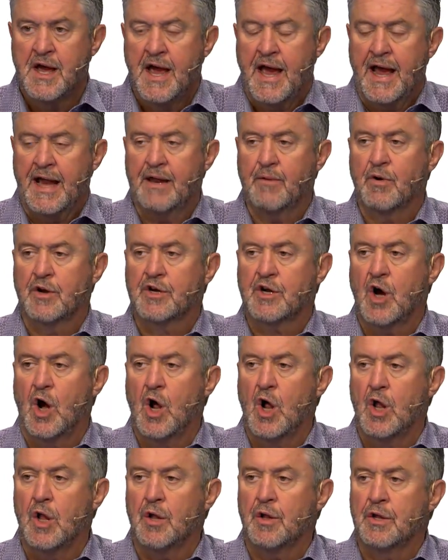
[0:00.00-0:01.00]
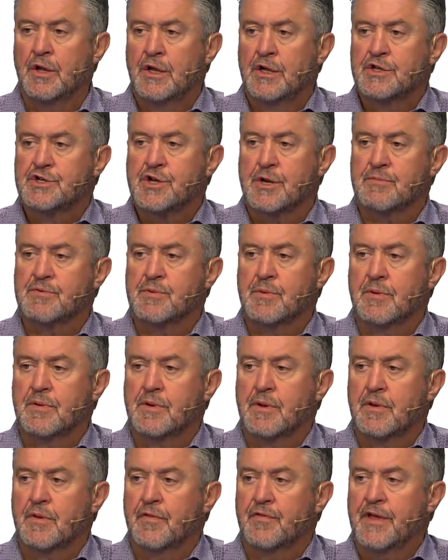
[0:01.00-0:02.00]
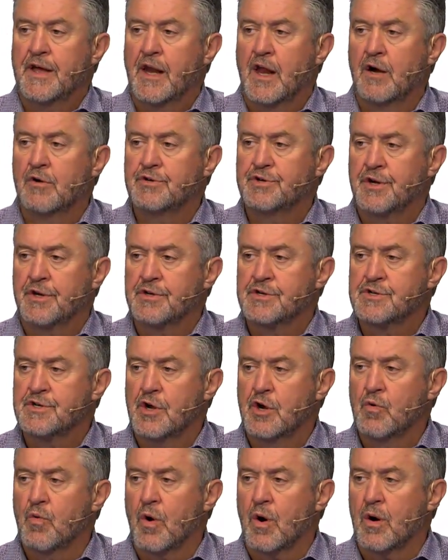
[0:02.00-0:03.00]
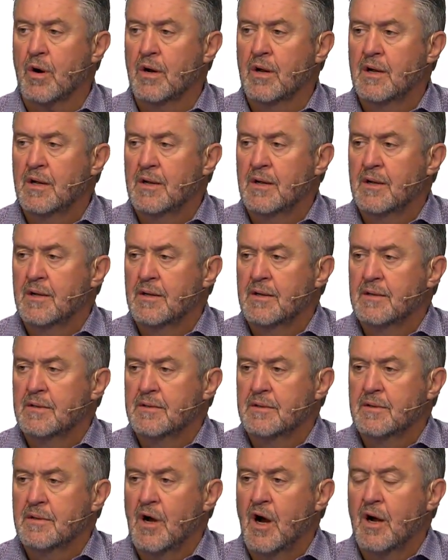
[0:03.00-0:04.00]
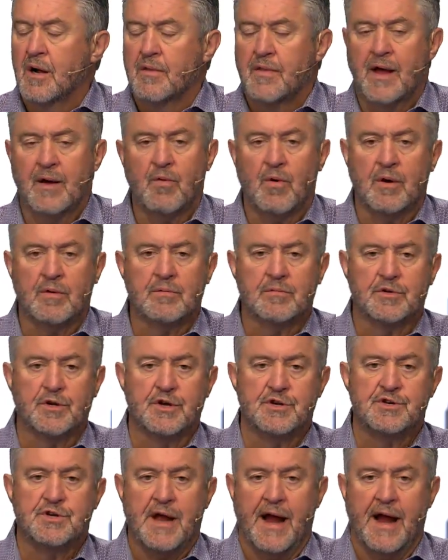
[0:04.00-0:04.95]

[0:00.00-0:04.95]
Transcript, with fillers: and he would call some theologians who were, they were just